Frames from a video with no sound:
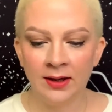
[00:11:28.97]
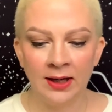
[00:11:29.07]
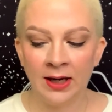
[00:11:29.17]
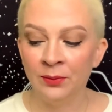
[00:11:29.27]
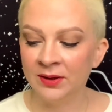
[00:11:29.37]

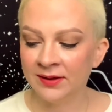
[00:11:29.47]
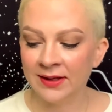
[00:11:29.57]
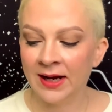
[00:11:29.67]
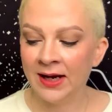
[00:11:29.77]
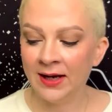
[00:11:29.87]
I would
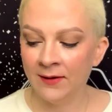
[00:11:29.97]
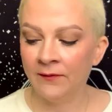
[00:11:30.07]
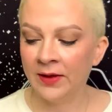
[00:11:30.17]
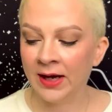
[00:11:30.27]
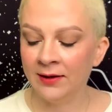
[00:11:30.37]
say
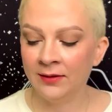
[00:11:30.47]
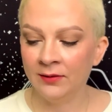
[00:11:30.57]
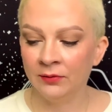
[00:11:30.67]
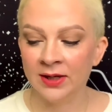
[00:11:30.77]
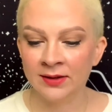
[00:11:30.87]
if that
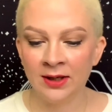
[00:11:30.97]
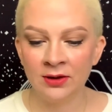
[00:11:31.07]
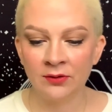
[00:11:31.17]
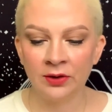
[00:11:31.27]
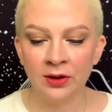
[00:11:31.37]

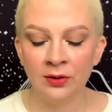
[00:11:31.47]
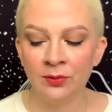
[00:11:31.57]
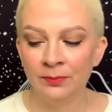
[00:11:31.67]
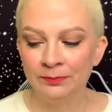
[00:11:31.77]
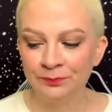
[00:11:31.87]
resonates for you,